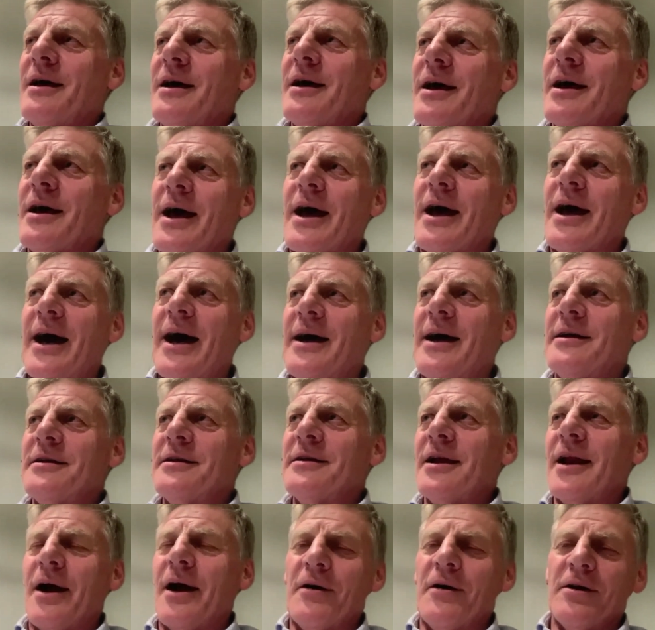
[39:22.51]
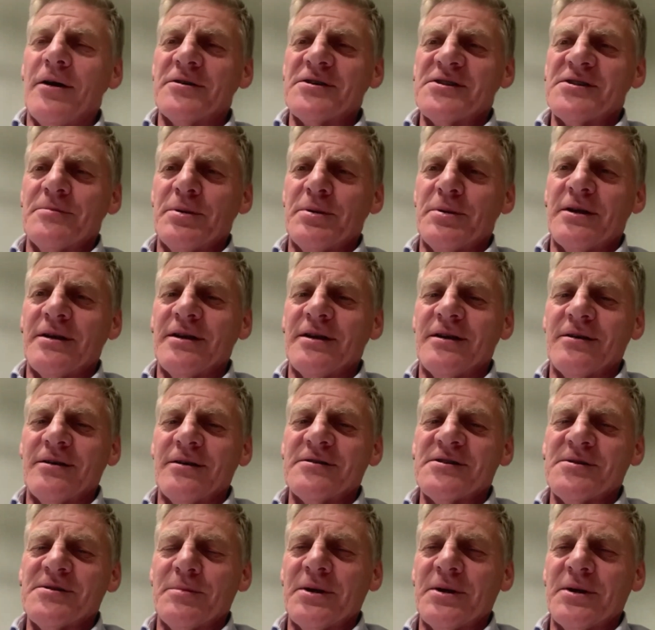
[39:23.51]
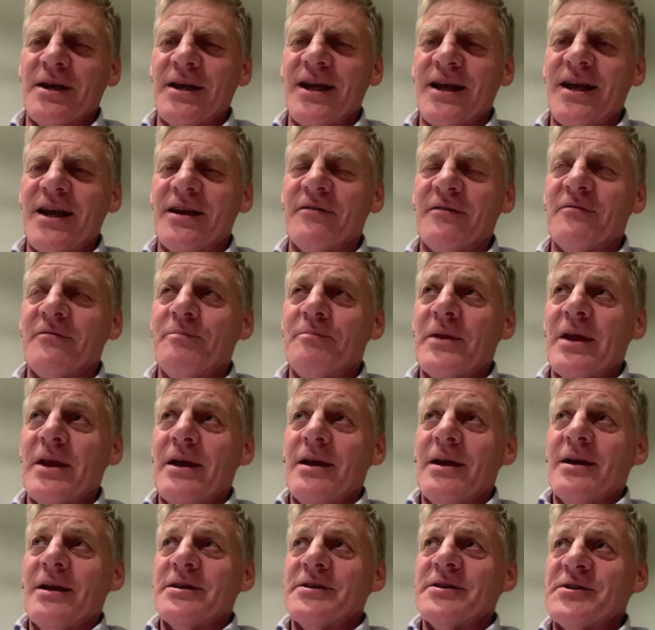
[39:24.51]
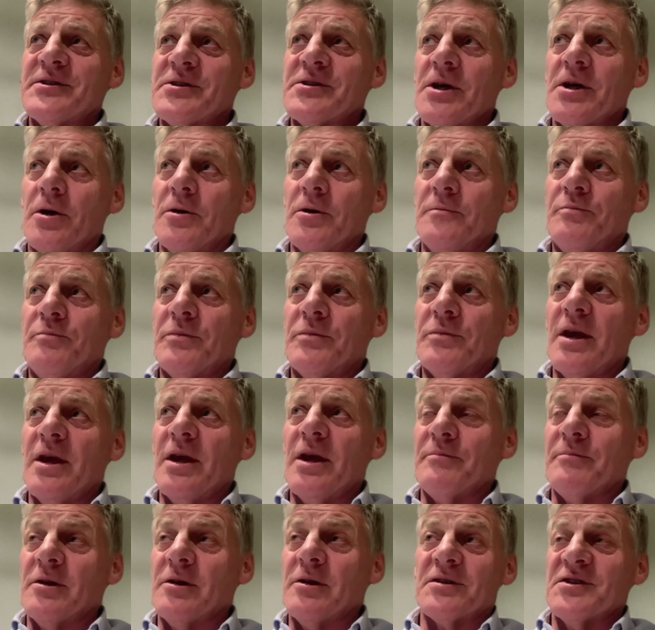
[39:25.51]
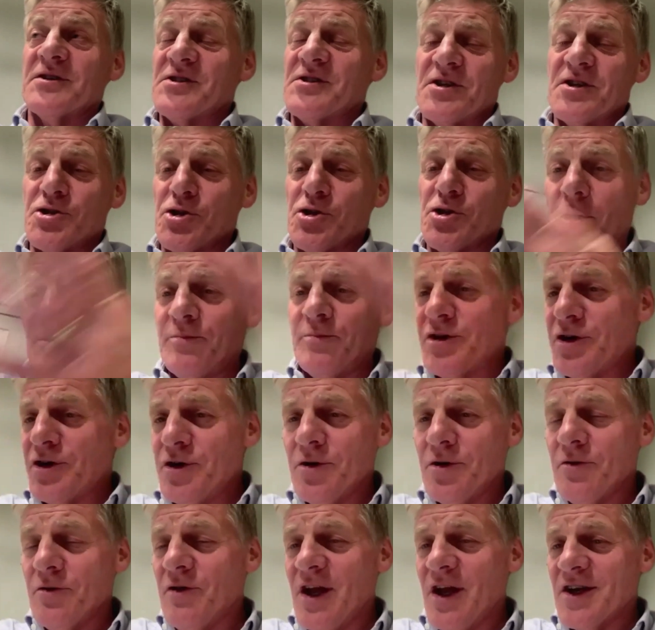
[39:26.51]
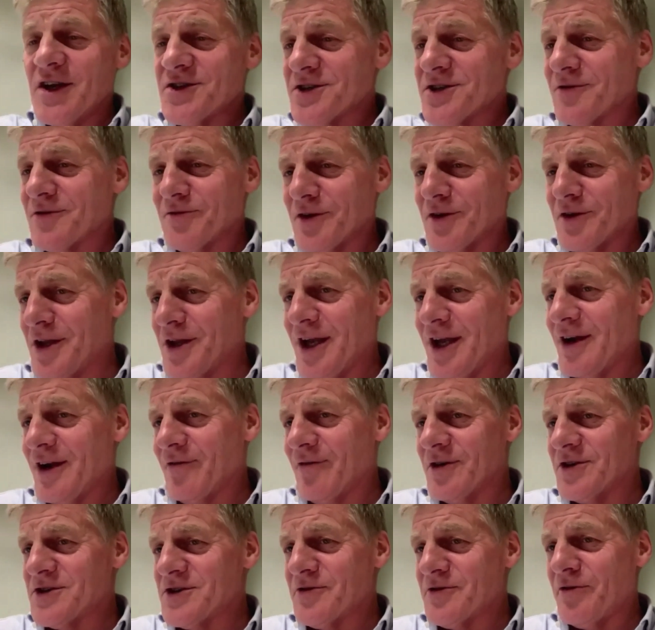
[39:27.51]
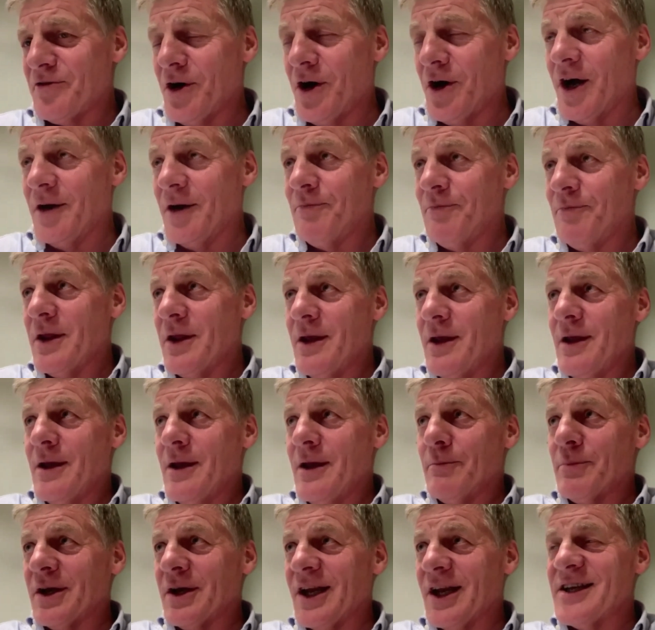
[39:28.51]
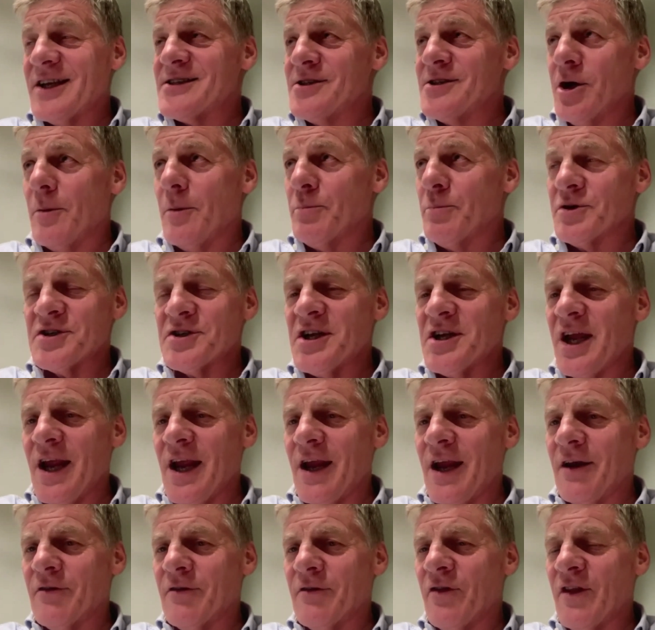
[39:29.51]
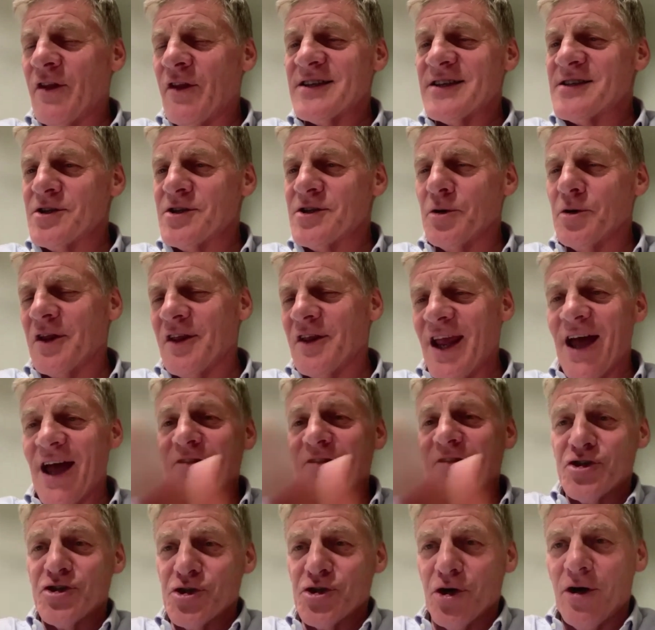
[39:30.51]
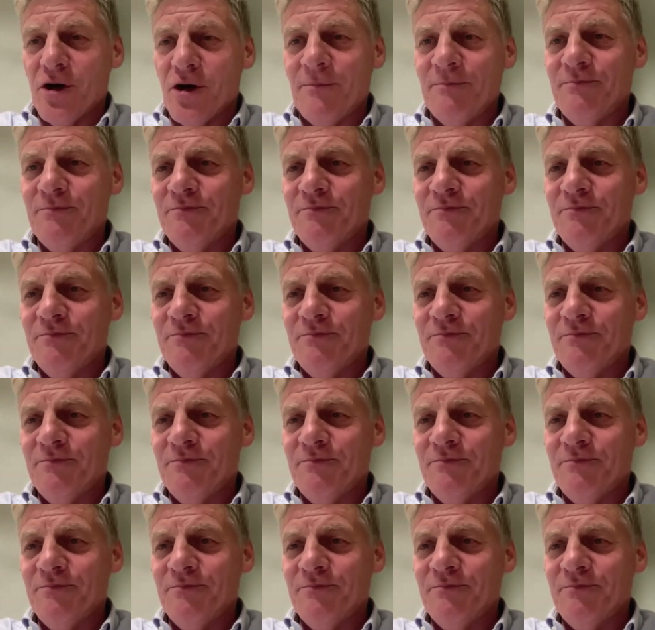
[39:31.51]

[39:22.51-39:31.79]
It looks a bit negative. So, yep, look, there's a job to do there, shifting the average, fine. But let's not pretend that that's doing the other job.